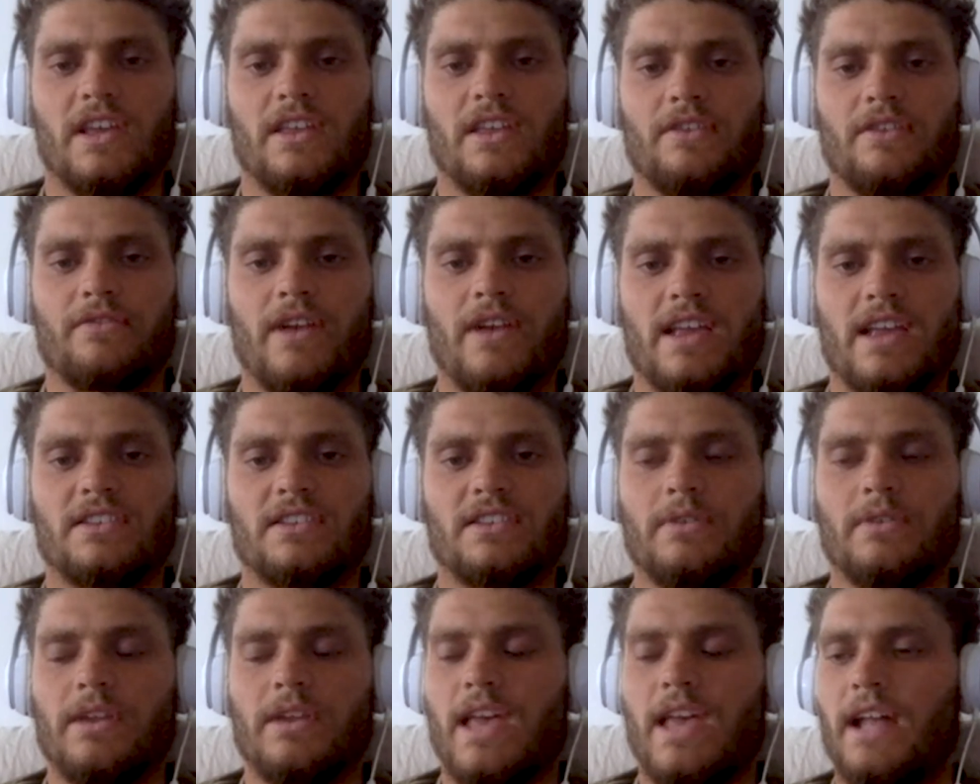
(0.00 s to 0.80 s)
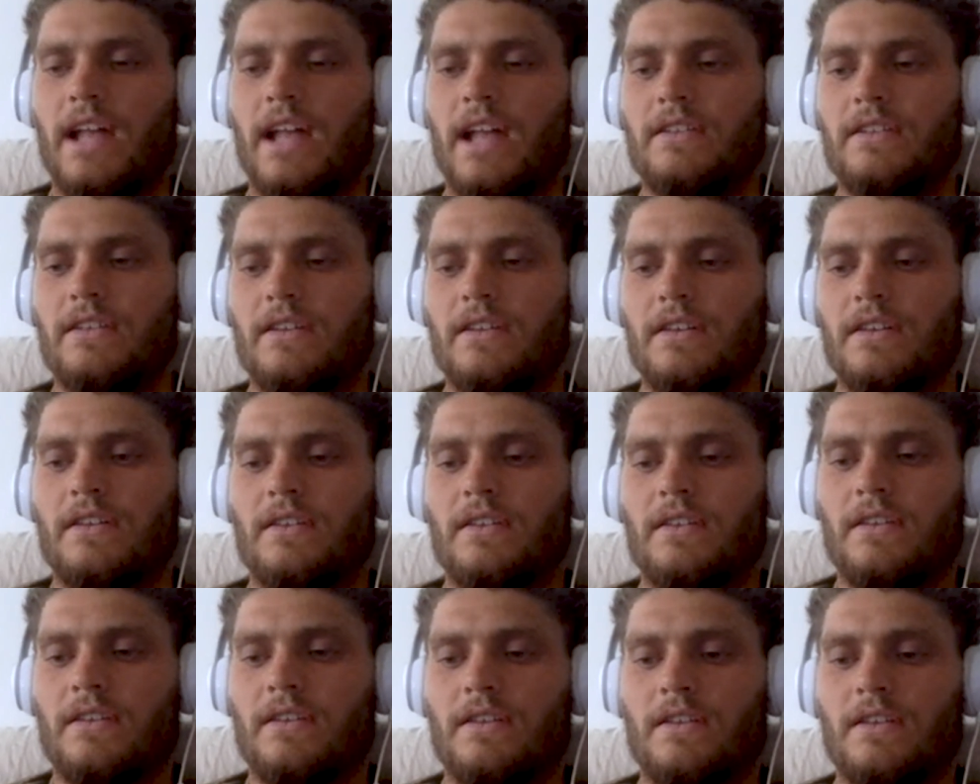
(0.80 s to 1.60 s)
at the races we had
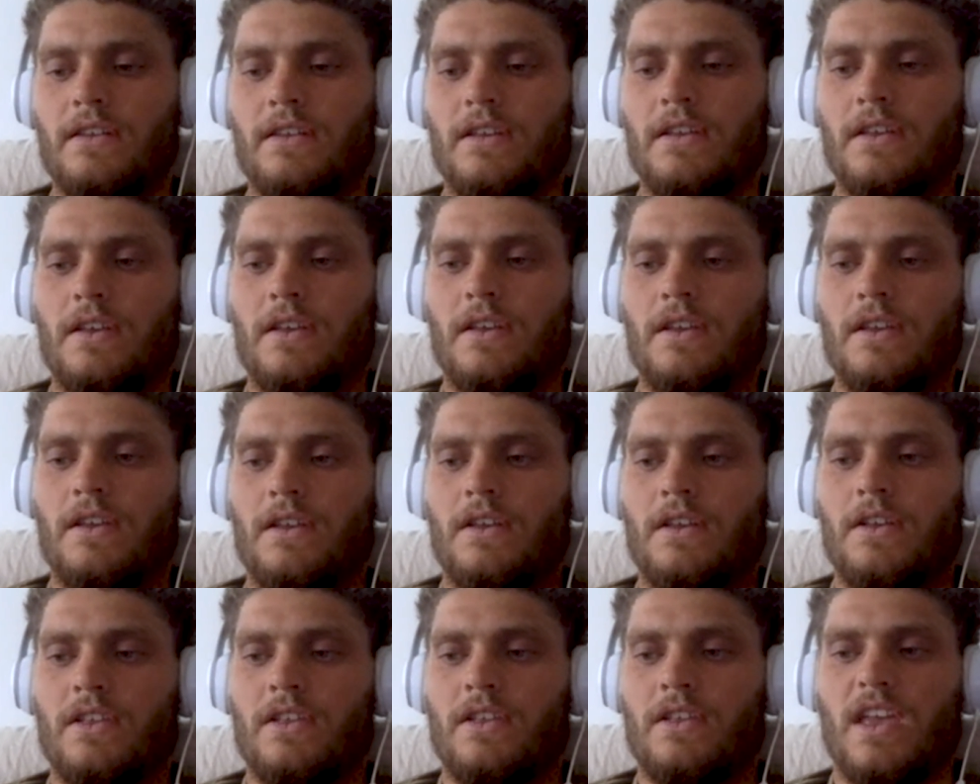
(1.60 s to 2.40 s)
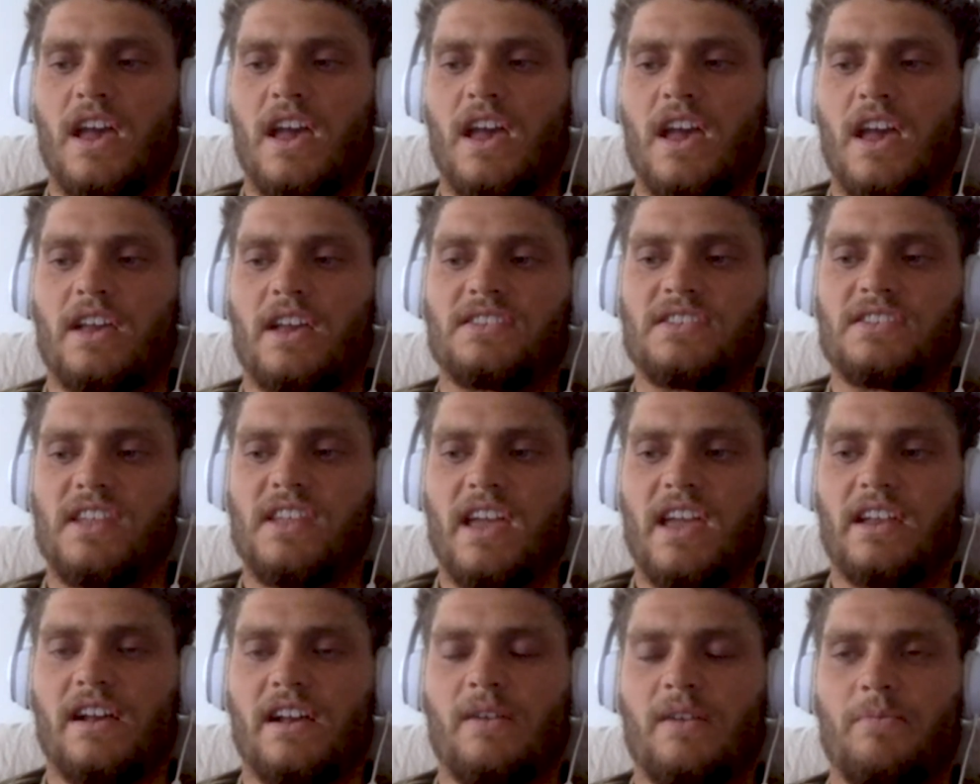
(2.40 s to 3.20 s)
to
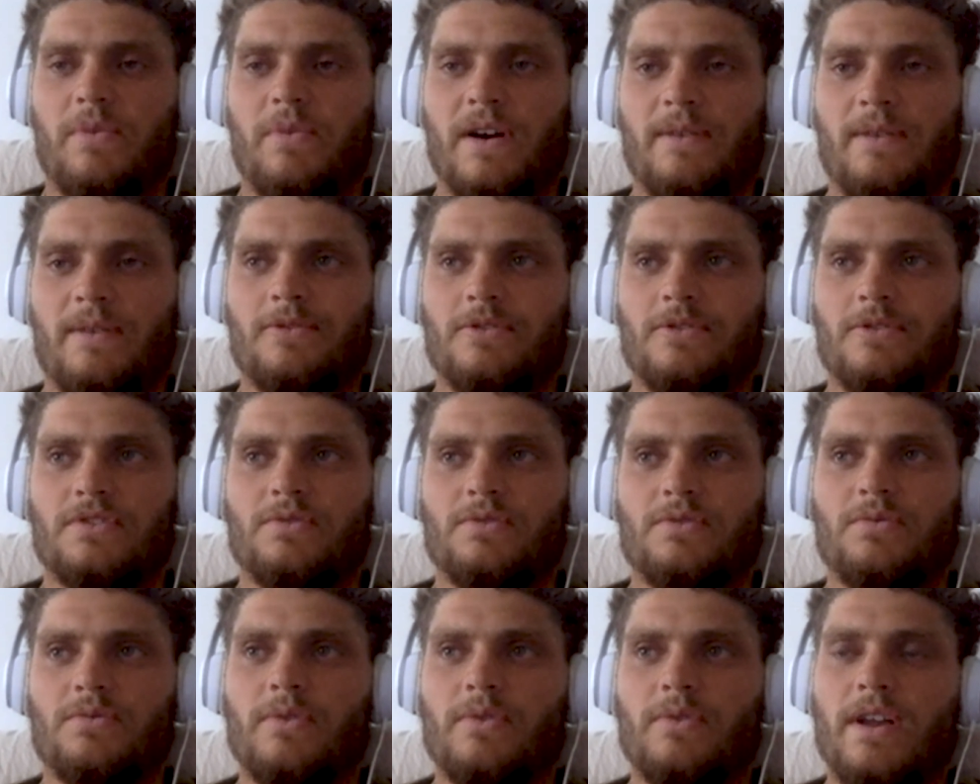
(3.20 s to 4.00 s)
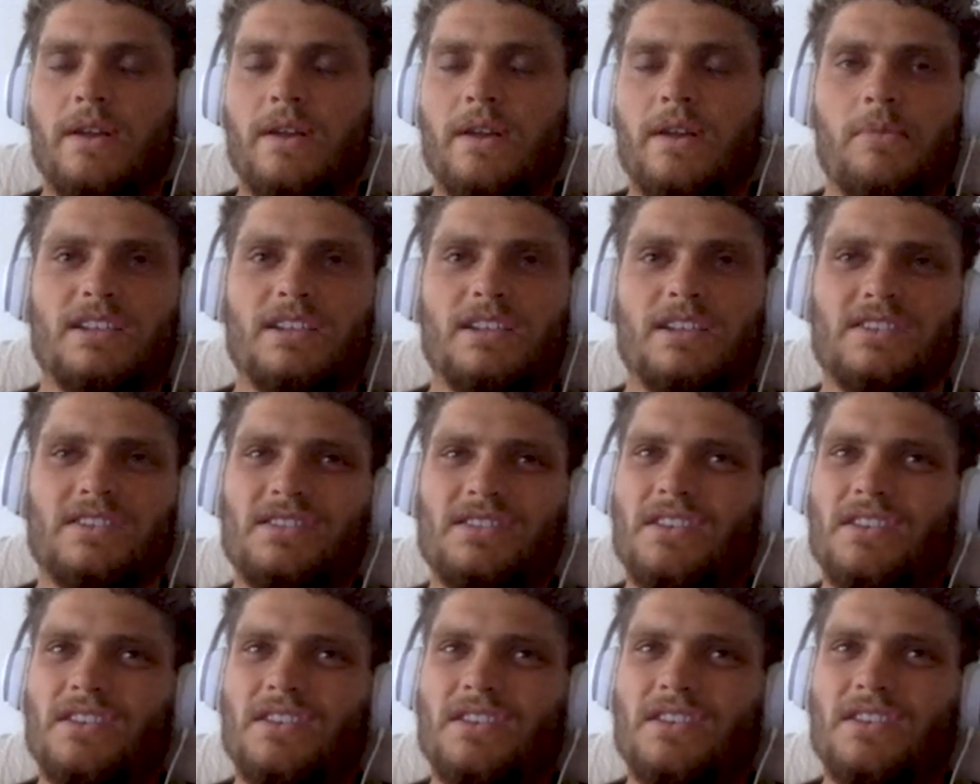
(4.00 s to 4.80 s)
stay in our bubbles, wear
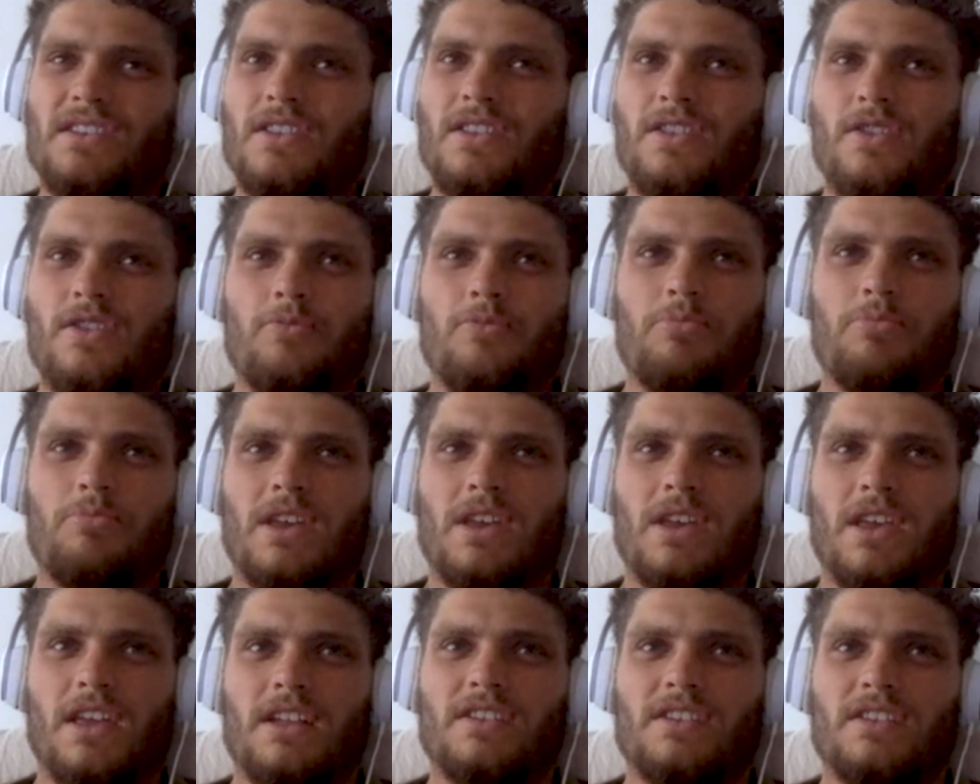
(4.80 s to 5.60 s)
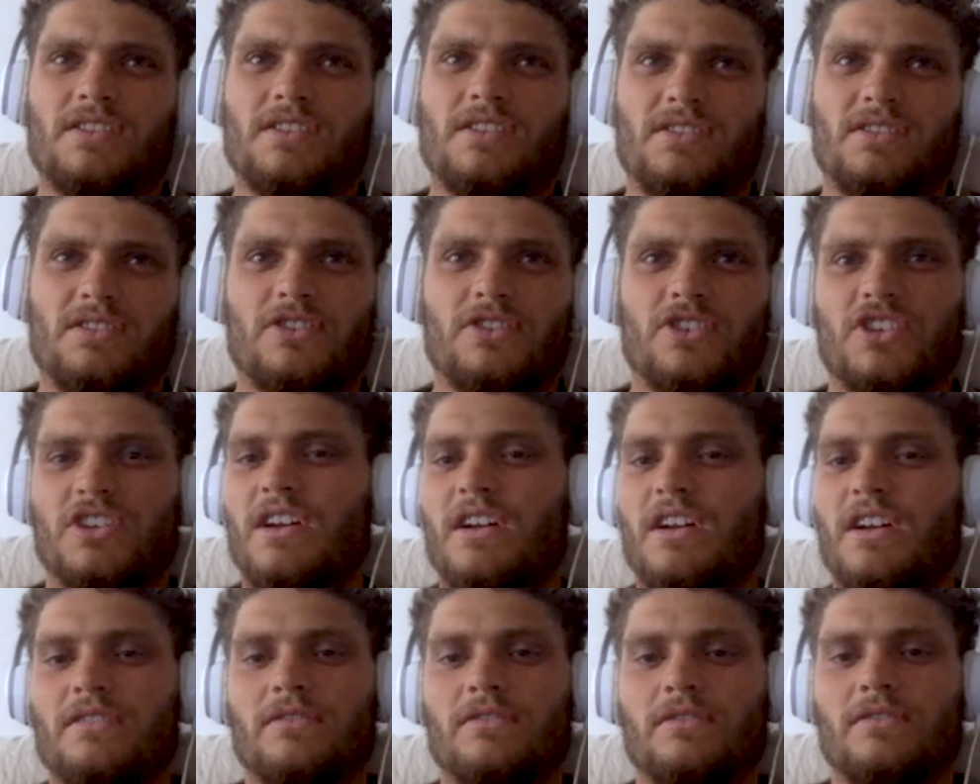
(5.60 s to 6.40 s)
masks in the pits, on
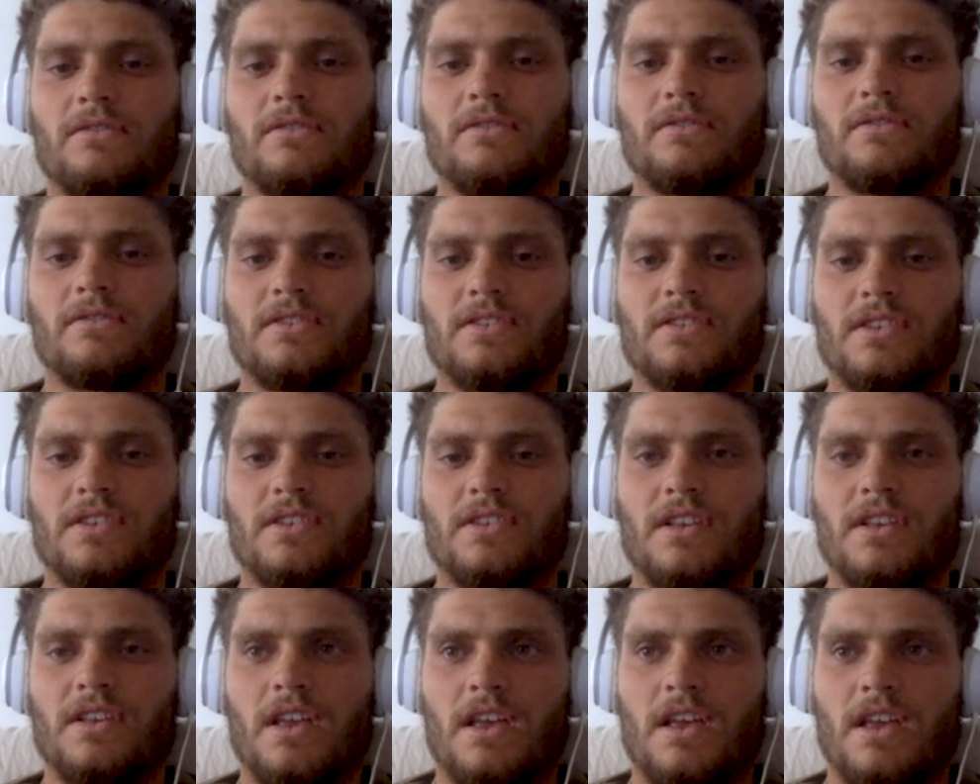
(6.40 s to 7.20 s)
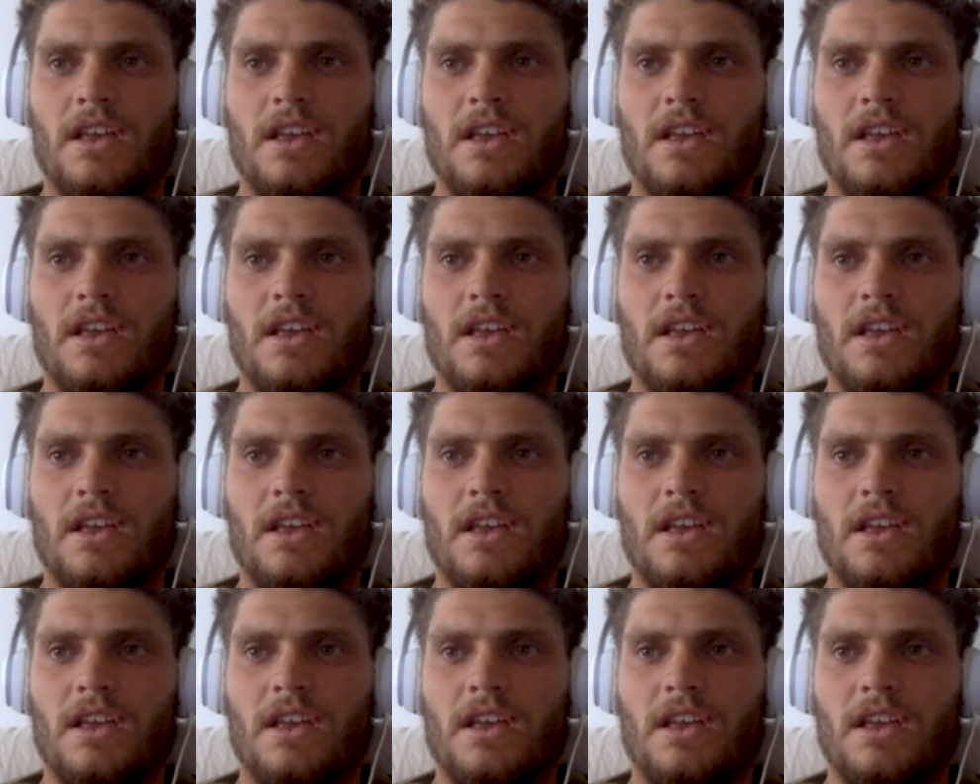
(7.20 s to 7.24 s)
shuttles.